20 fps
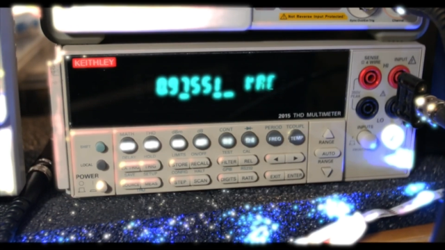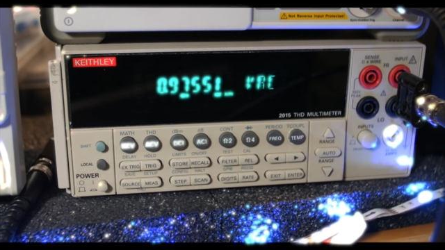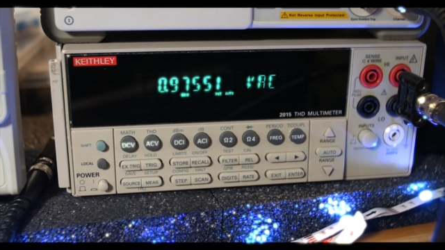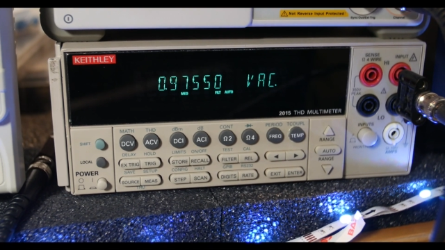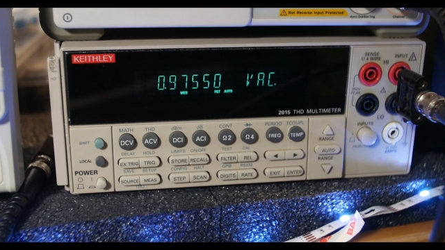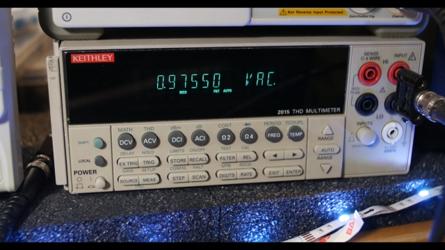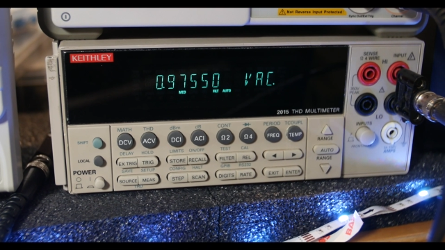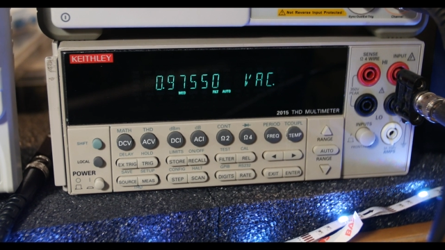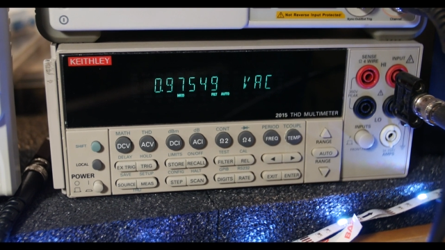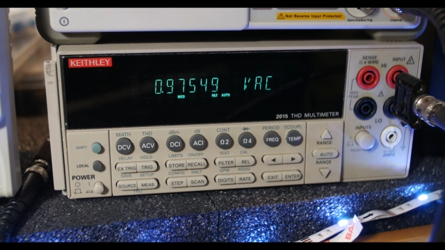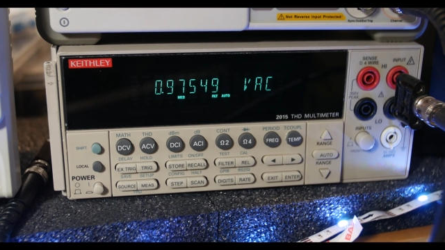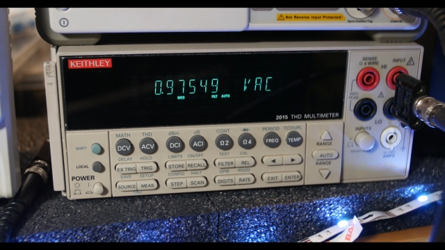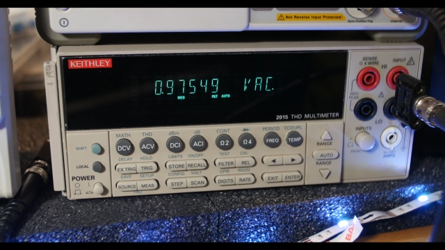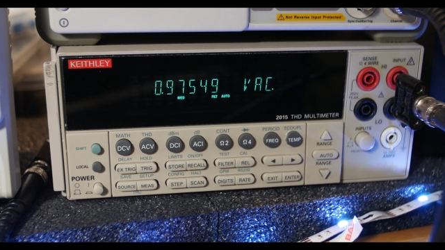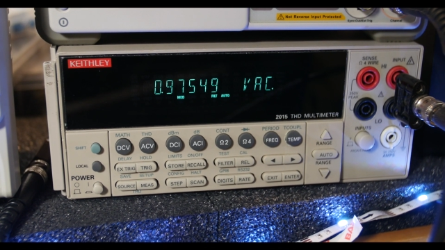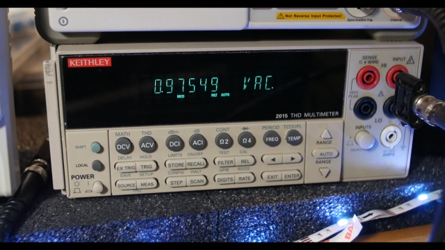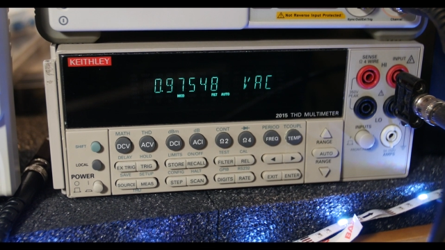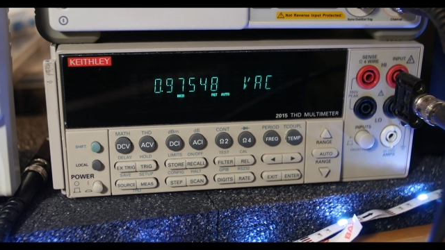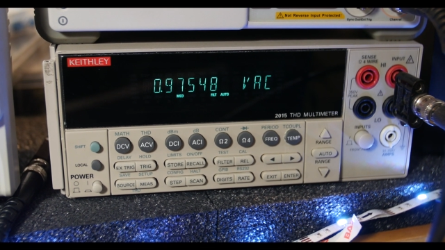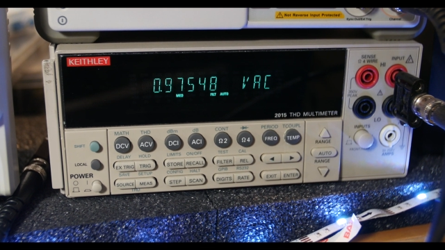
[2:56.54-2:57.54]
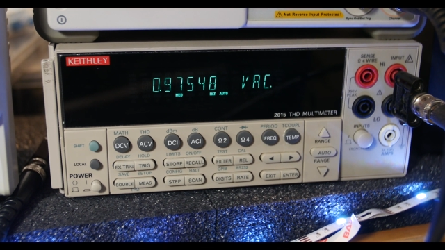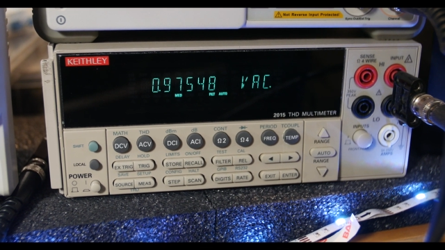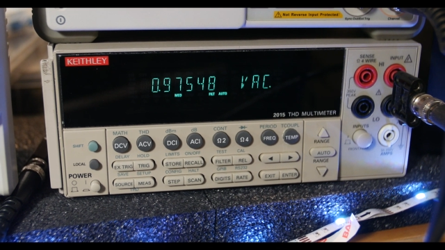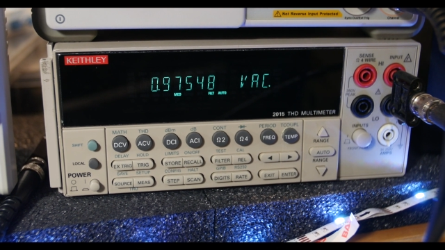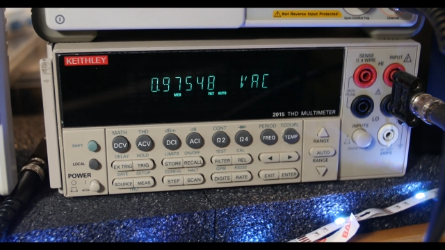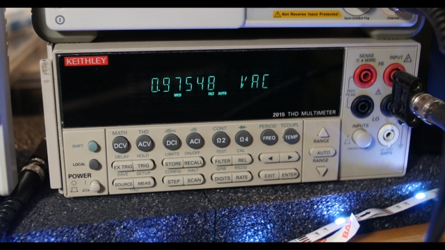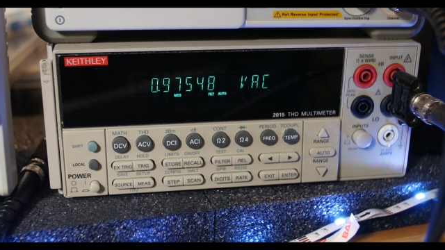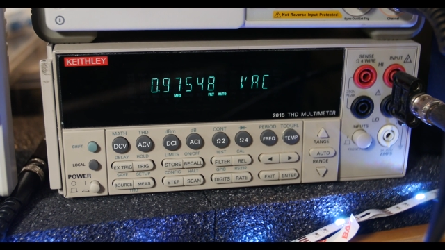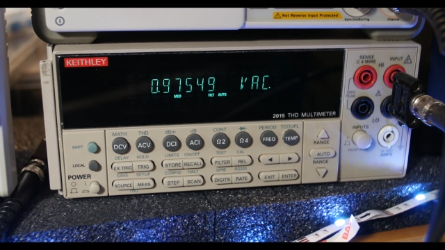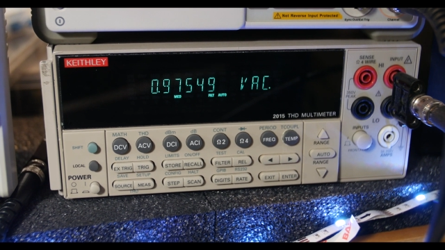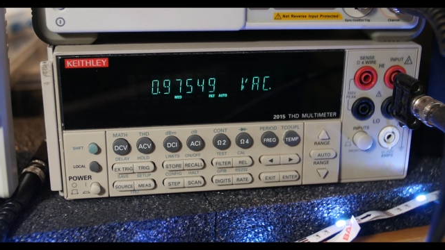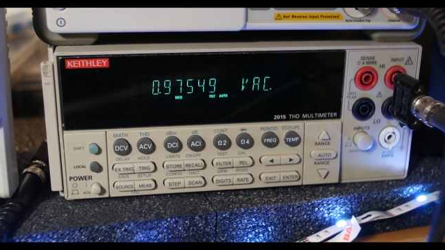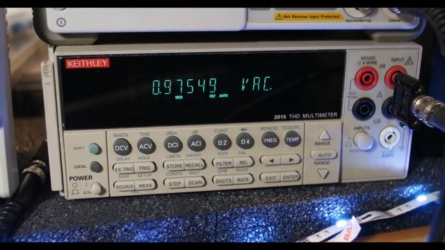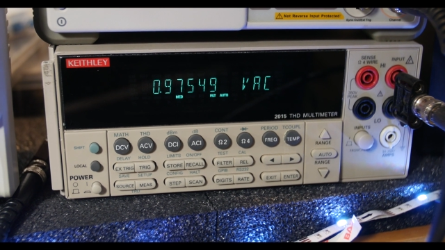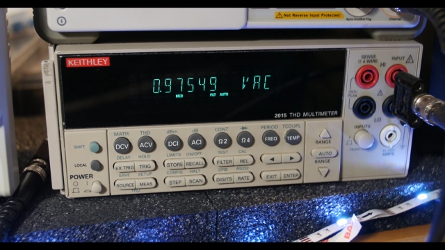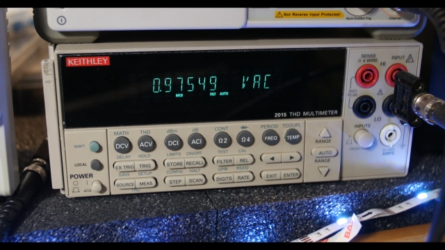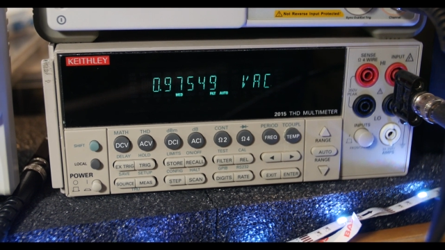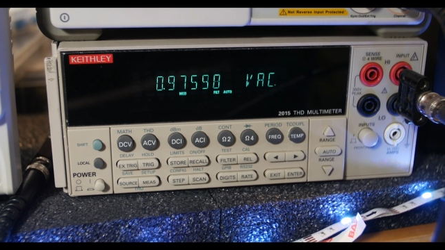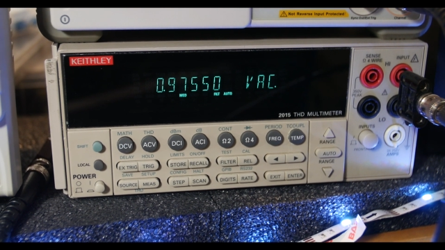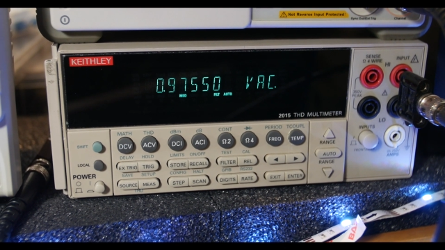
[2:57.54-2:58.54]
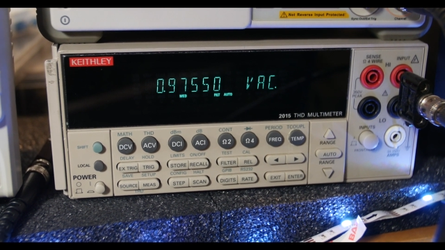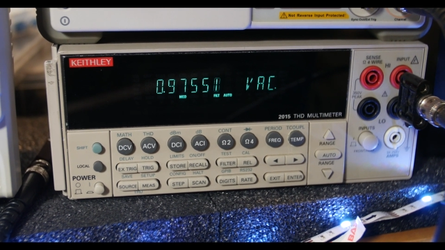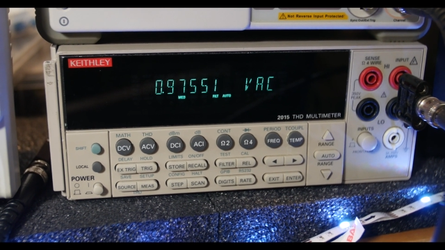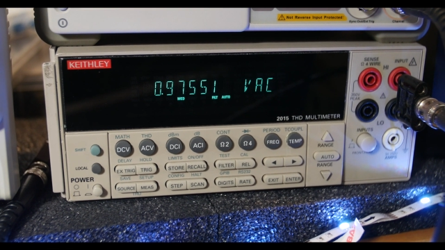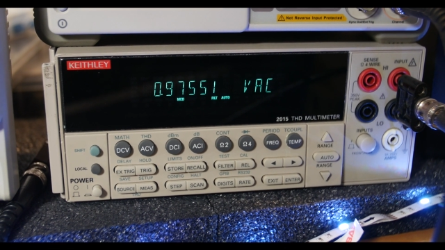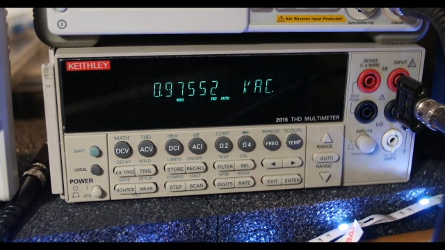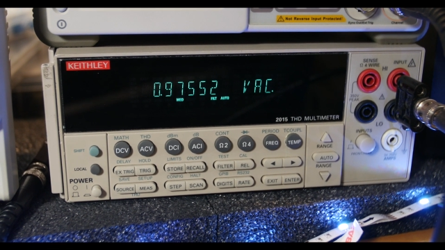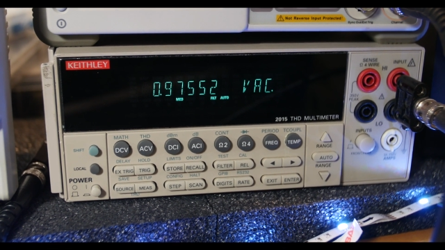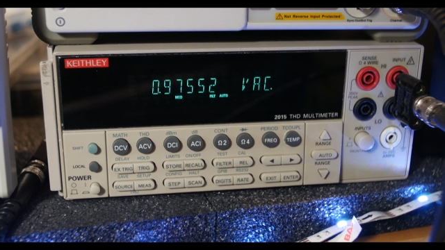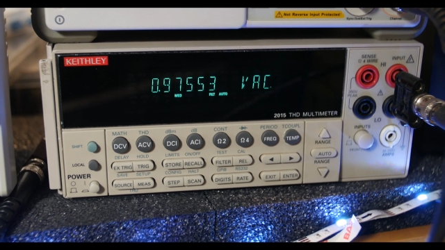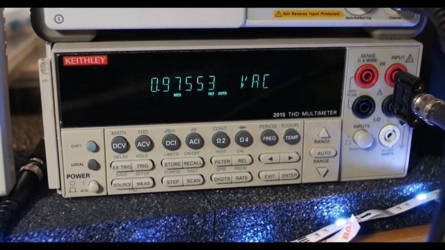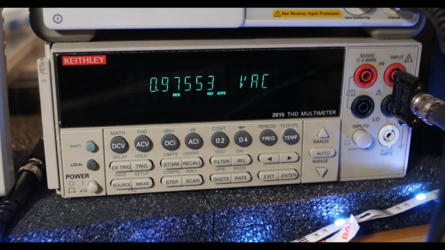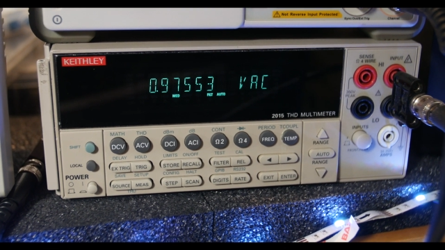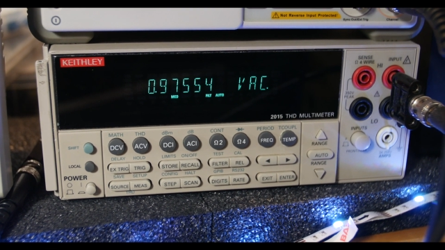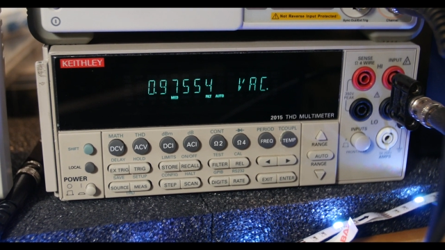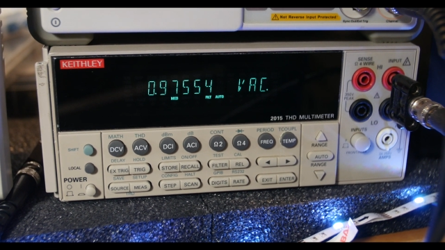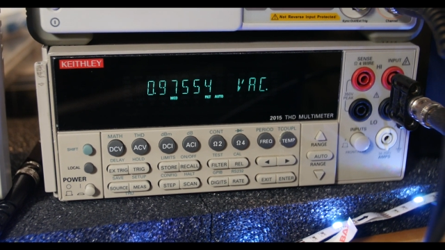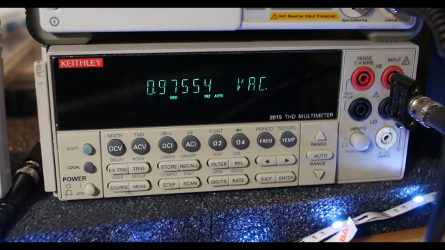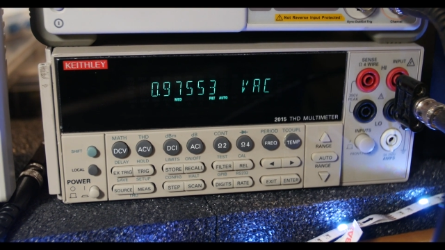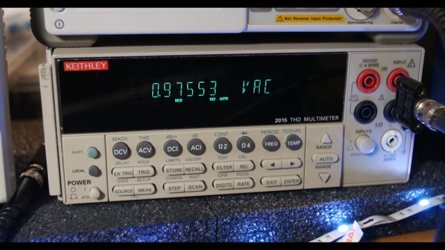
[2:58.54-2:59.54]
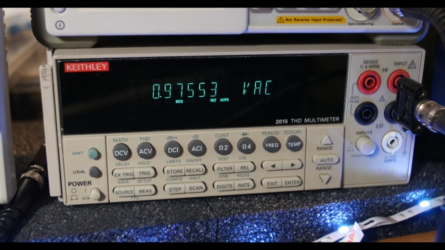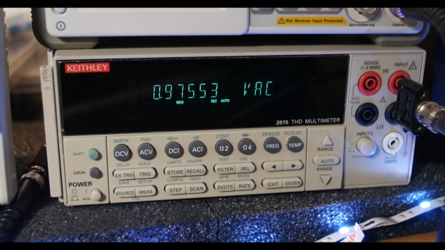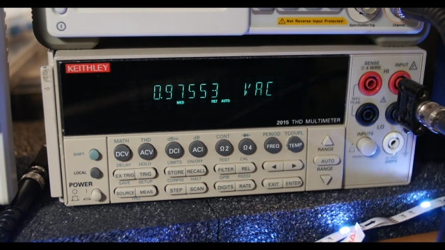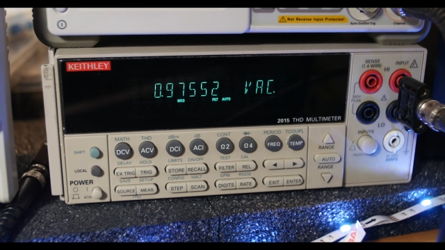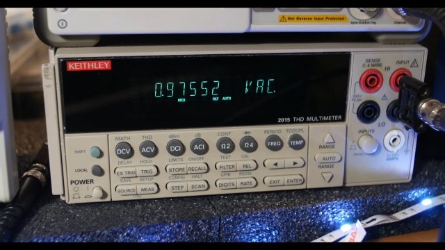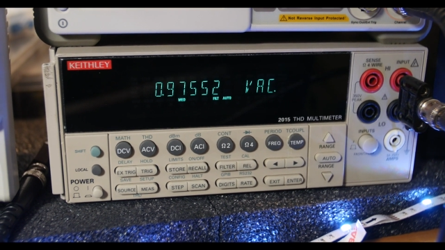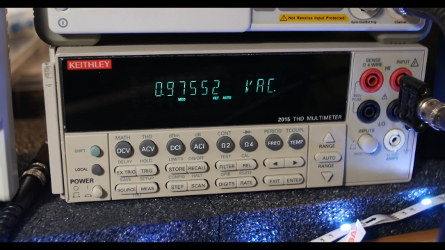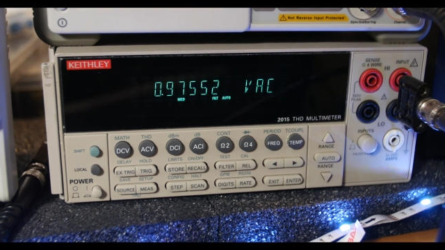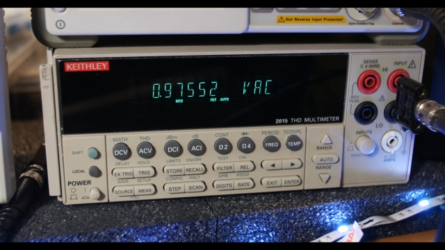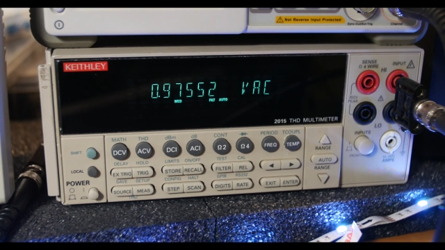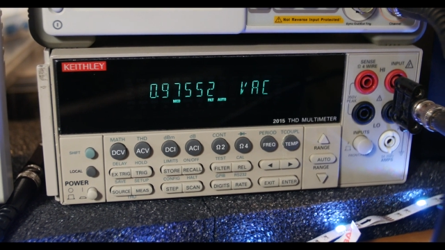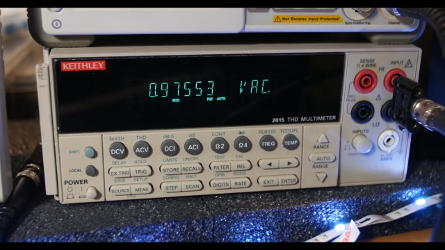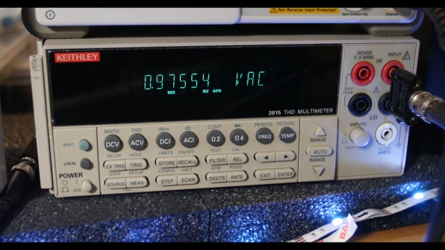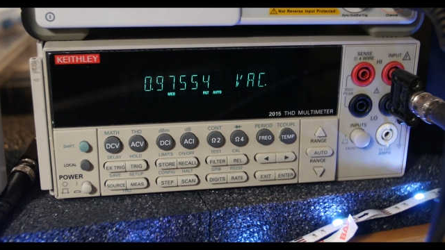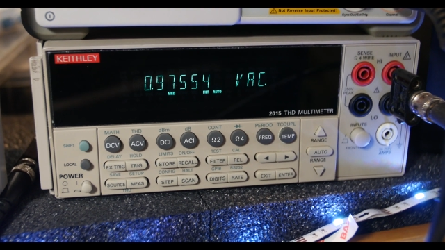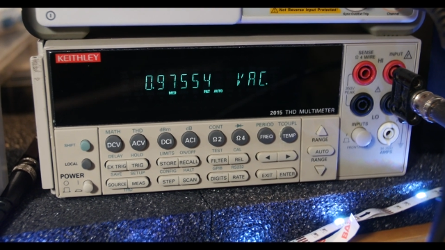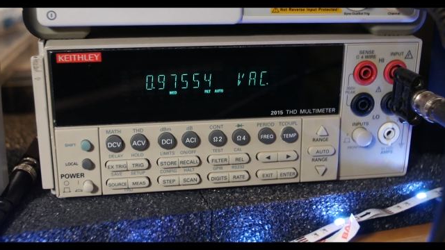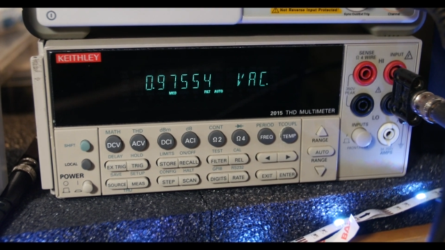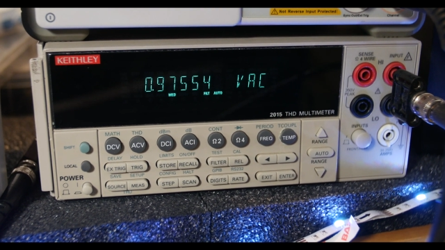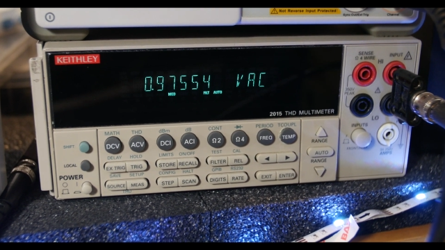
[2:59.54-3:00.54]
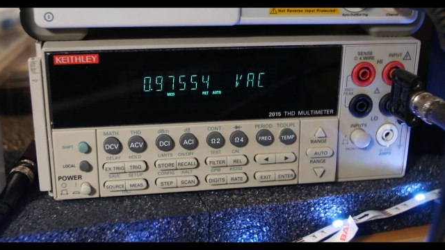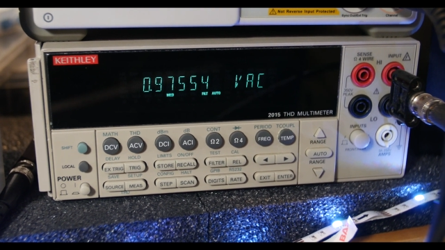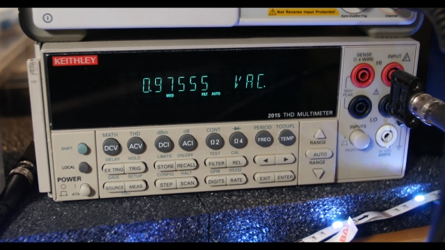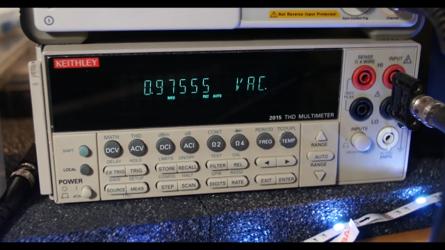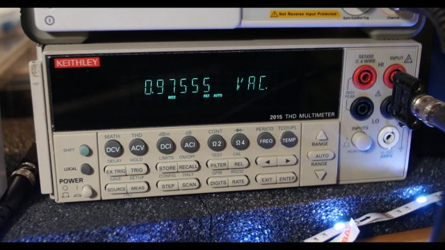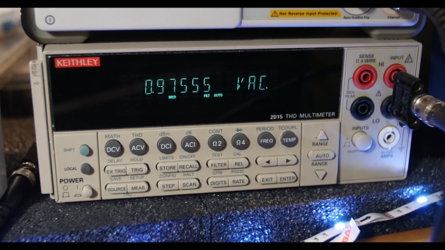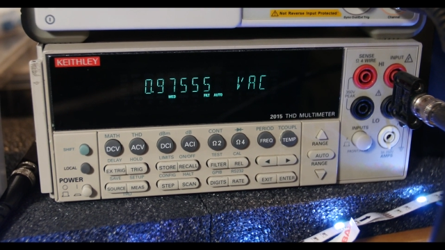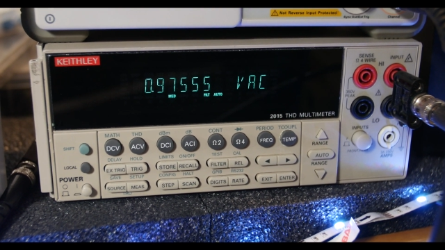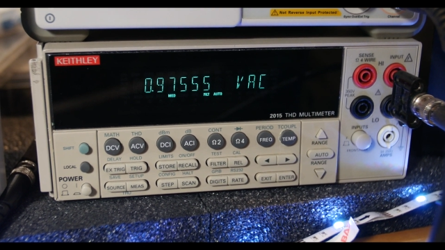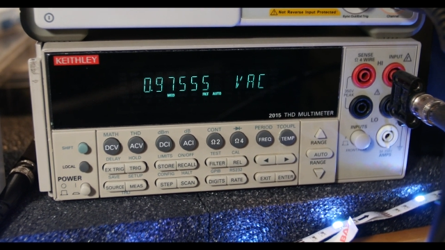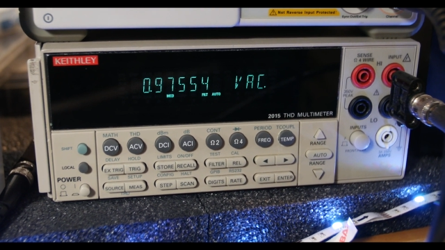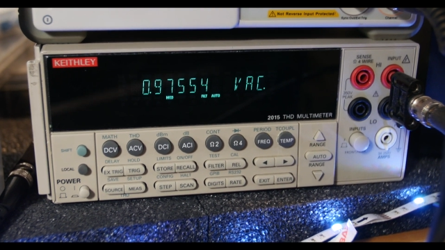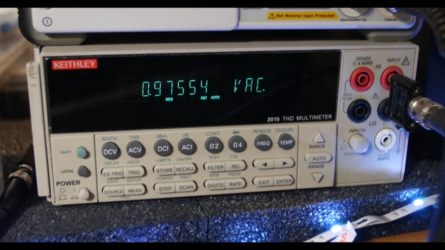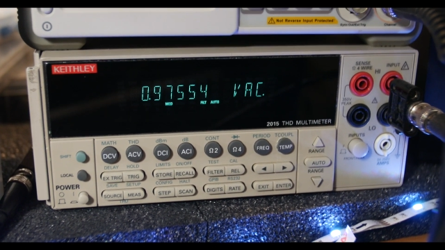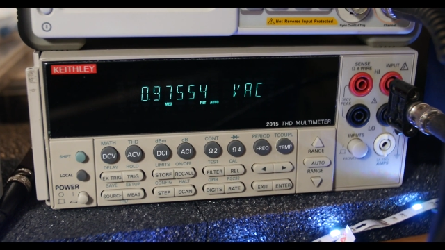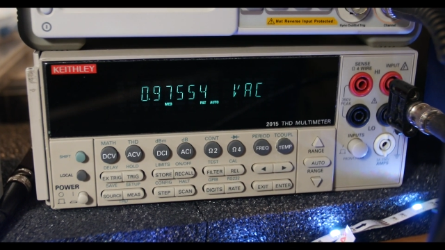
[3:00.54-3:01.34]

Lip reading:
[unreadable: no face in view]